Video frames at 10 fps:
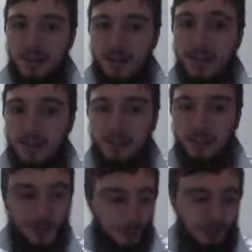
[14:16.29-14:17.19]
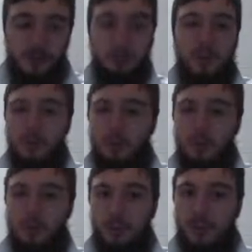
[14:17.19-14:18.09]
That's his obsessive compulsive
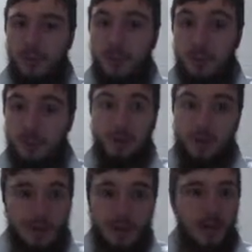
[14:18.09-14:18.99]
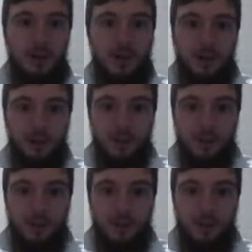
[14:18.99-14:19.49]
disorder. Going out on